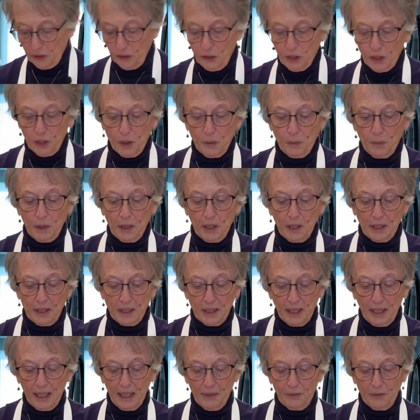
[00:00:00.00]
just because
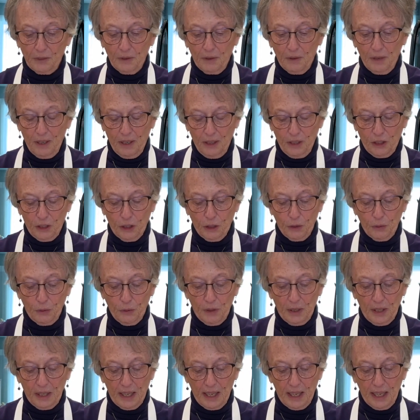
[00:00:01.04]
I have
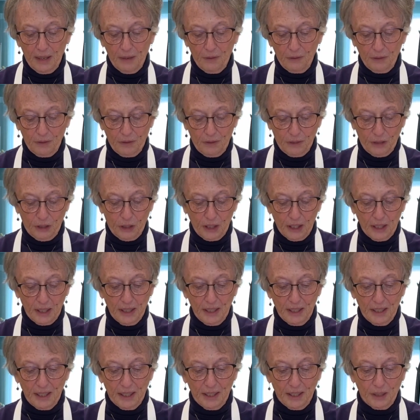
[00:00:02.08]
children that have
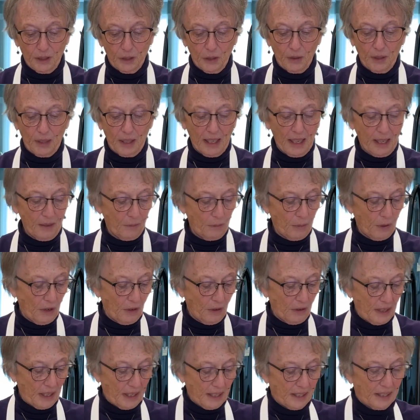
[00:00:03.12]
chickens, and so they have
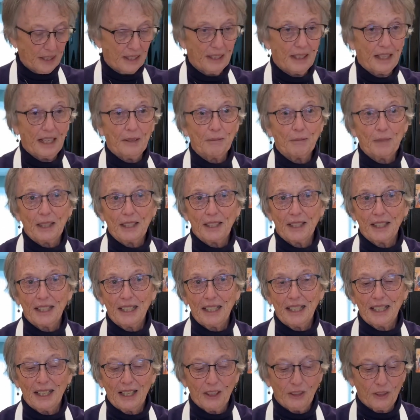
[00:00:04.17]
brown eggs, and then my city
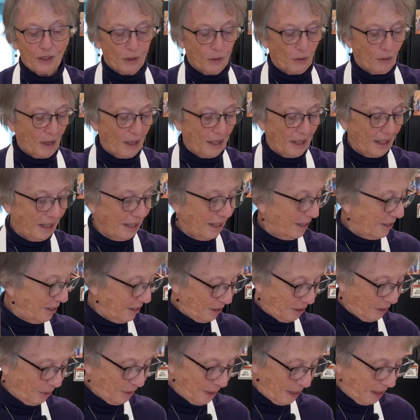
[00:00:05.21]
eggs are white eggs.
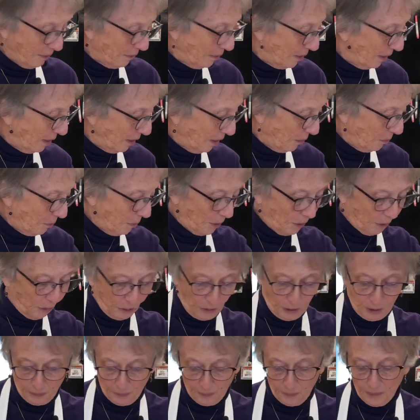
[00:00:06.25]
So I have a little of
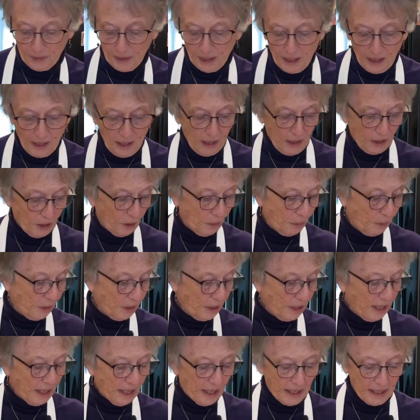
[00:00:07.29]
both. So put
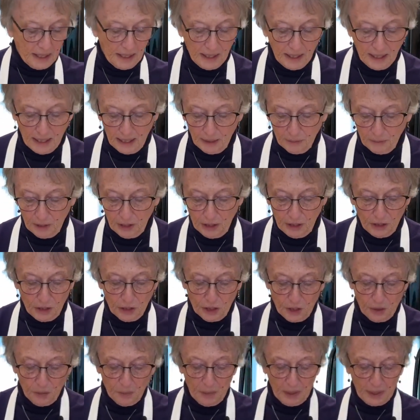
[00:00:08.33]
that in. I want to
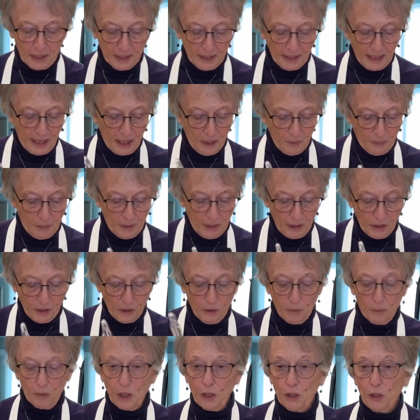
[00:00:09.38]
just mix that a bit. So
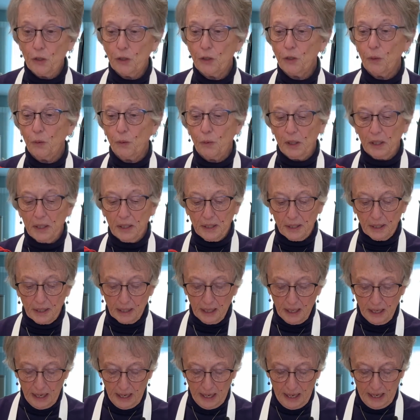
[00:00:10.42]
I'm going to use a whisk
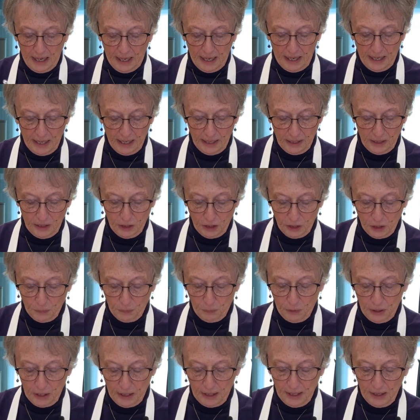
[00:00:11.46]
and just
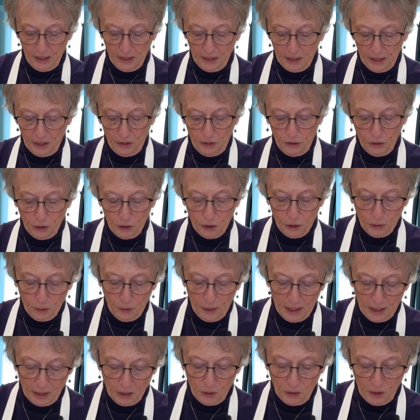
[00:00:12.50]
put it down in. You can try
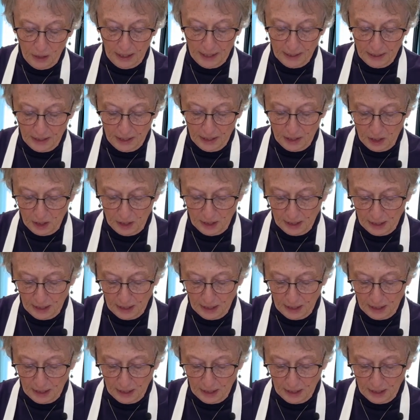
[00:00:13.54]
to go like this.